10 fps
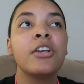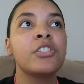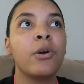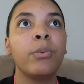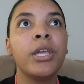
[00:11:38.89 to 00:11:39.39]

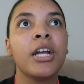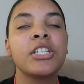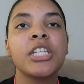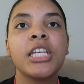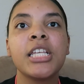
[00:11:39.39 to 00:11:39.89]
So we are
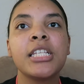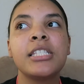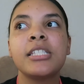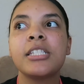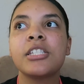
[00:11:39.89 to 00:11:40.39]

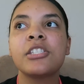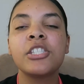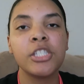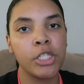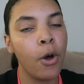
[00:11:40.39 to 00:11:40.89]
just
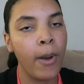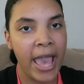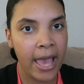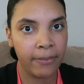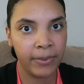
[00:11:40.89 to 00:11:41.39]
so
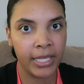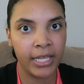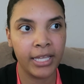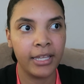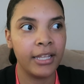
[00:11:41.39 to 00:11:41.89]

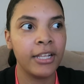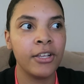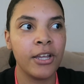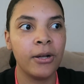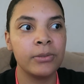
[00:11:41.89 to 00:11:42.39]
happy,
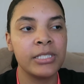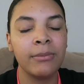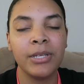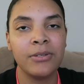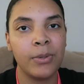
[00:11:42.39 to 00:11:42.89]
you know, to
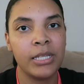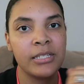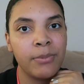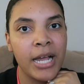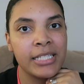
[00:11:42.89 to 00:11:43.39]
be doing
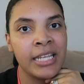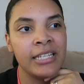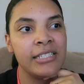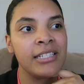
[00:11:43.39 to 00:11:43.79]
this process.